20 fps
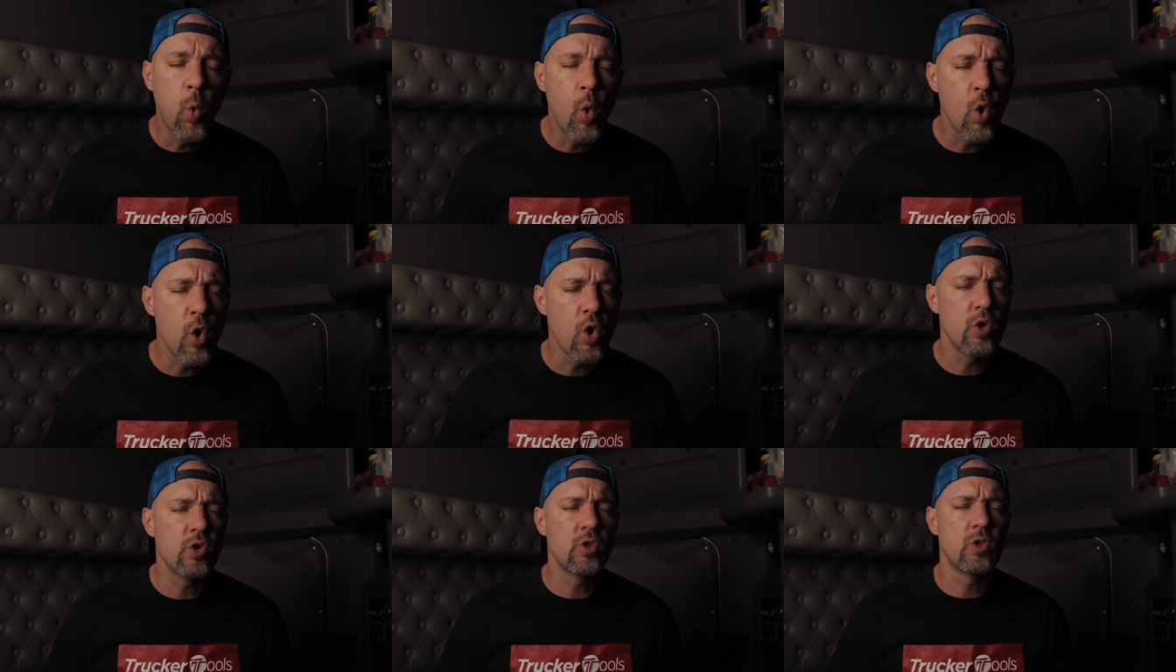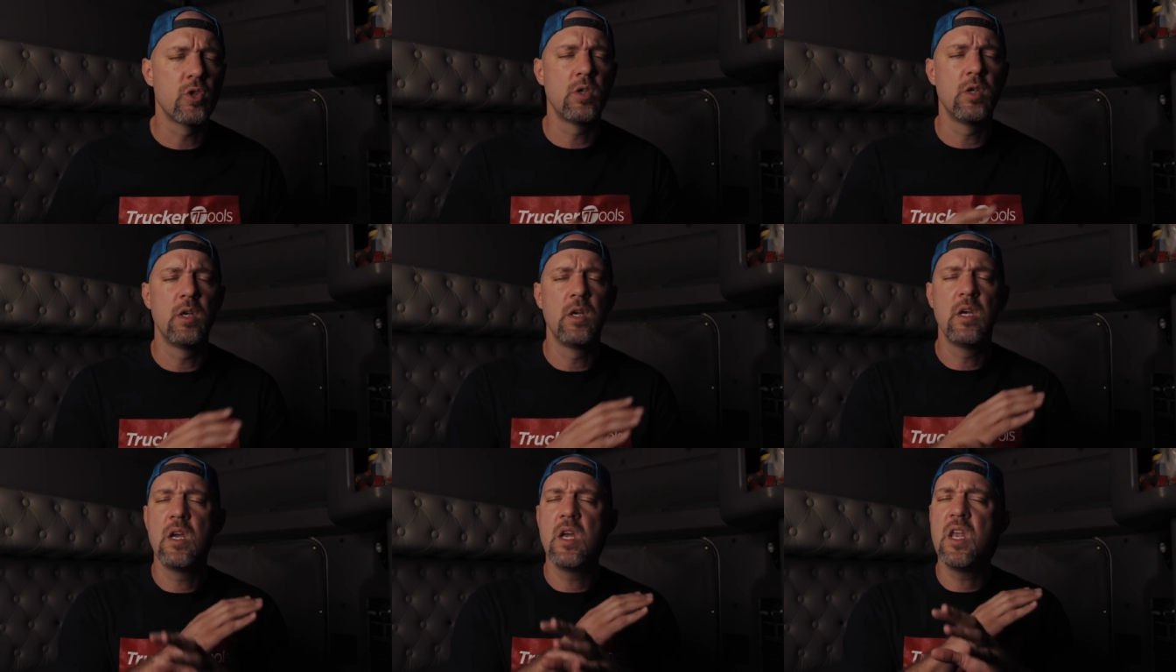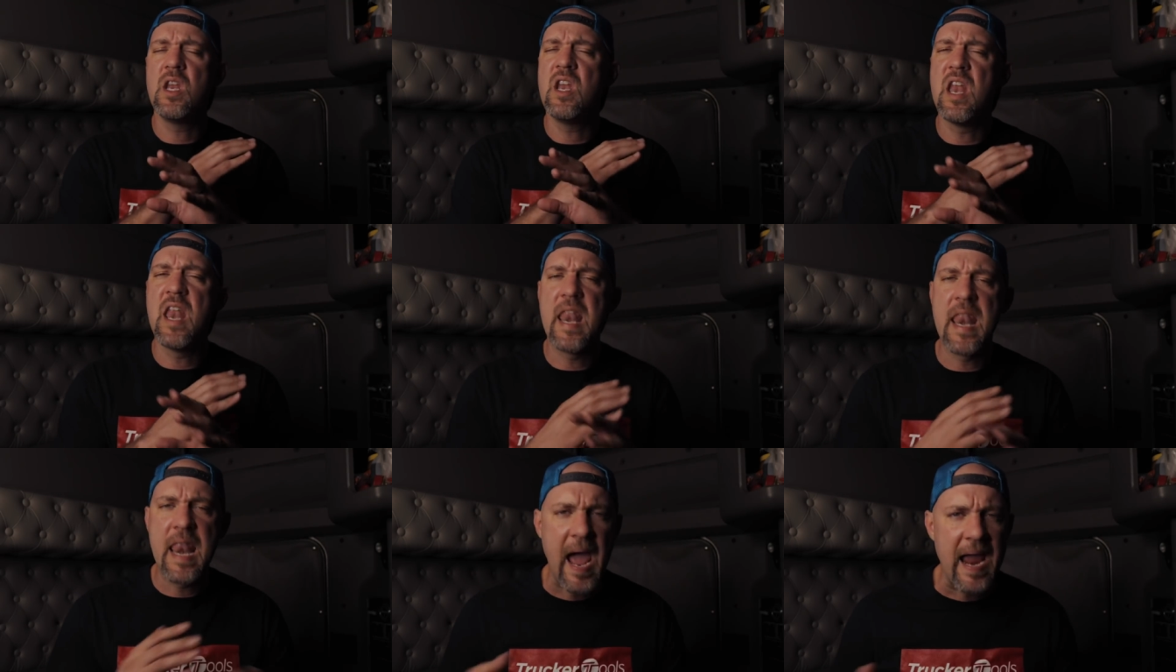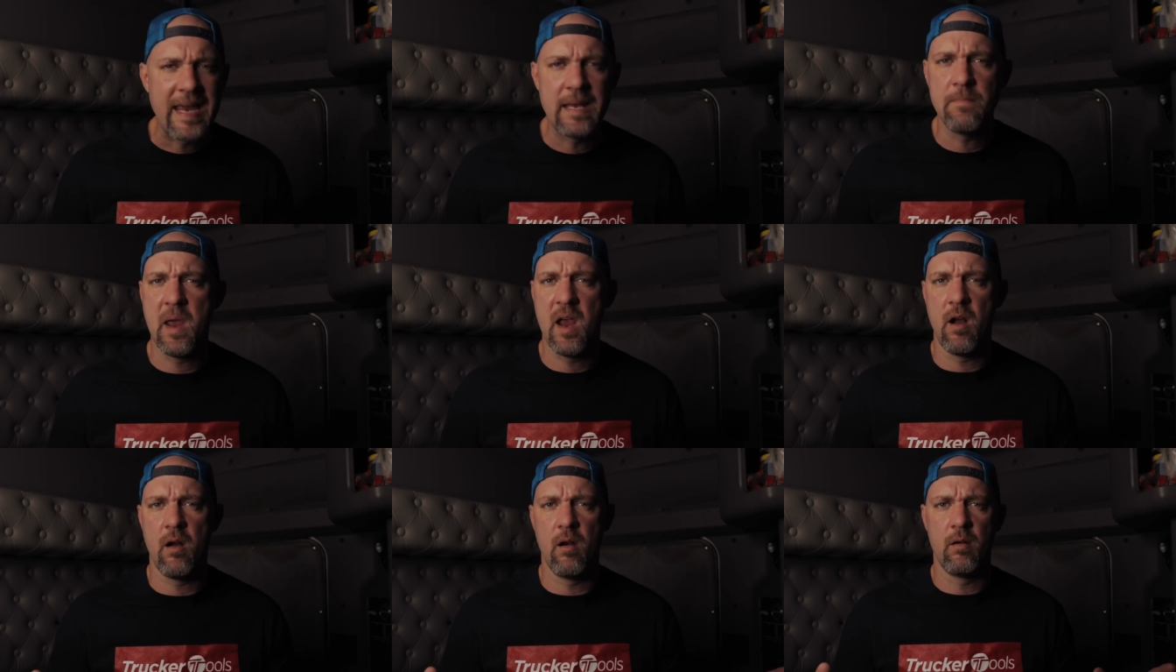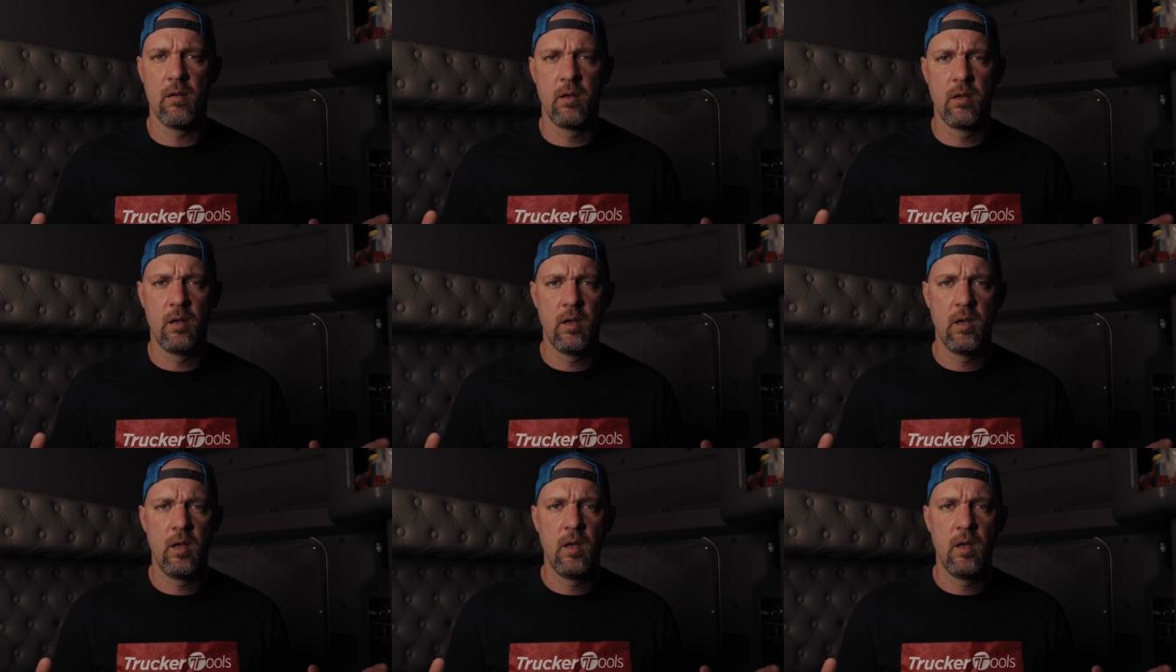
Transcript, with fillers: worst nightmare.